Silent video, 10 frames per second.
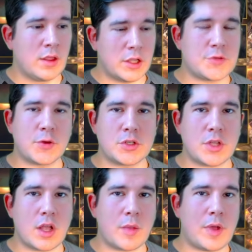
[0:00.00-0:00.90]
Let's first
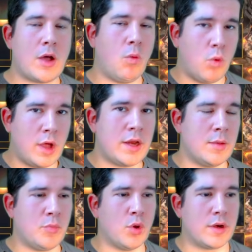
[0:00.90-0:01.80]
talk about one
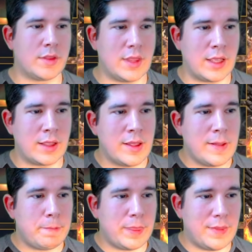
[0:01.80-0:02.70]
important thing,
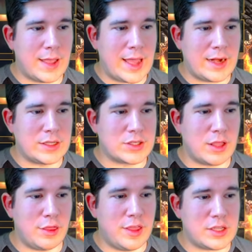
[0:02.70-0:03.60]
and that is
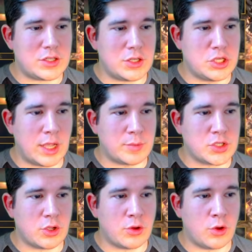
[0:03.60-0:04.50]
this
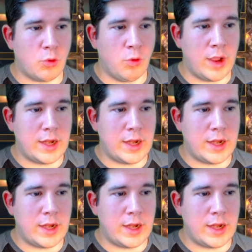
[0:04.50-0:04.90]
gemstone right